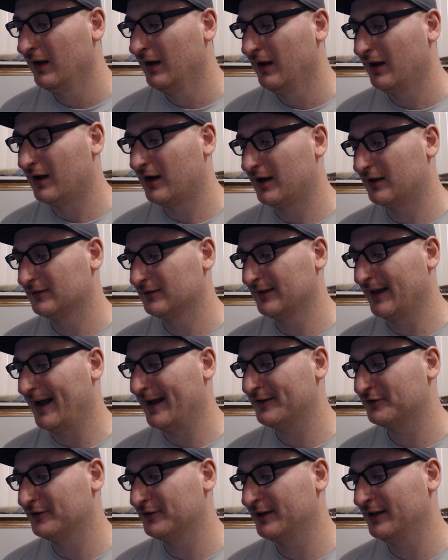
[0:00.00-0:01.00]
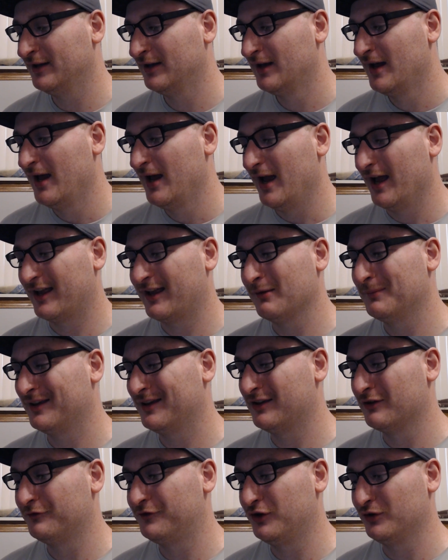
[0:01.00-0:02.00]
Lastly, it can be
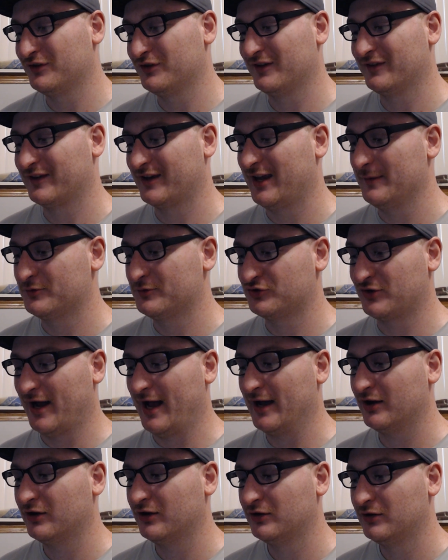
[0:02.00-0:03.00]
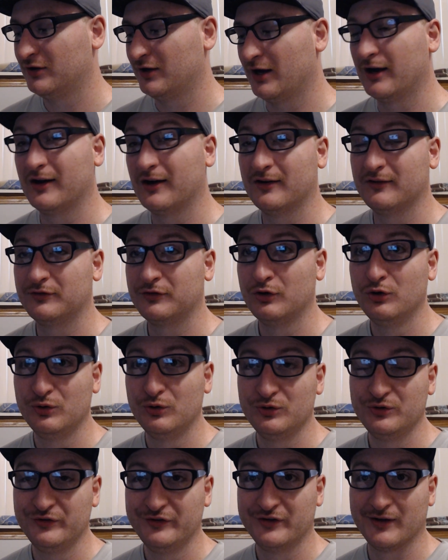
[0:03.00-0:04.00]
confusing to keep track of
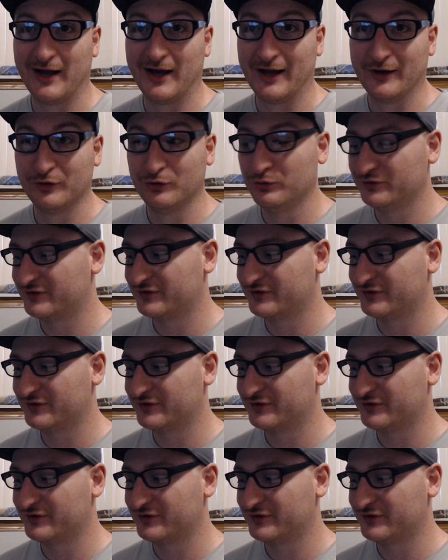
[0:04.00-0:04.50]
who's on whose